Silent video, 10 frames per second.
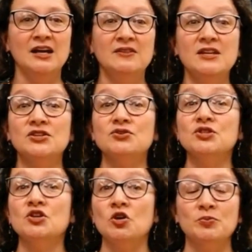These are
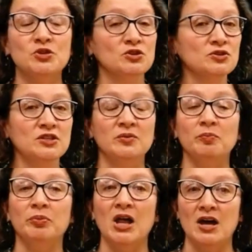sculptures that
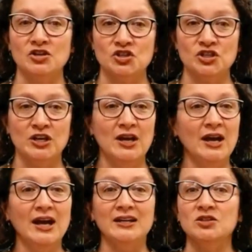blush
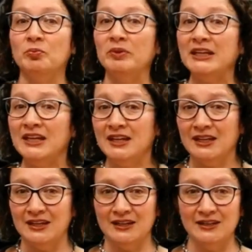and
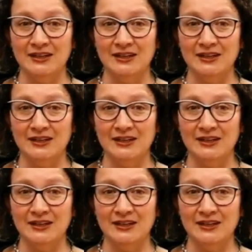bleed.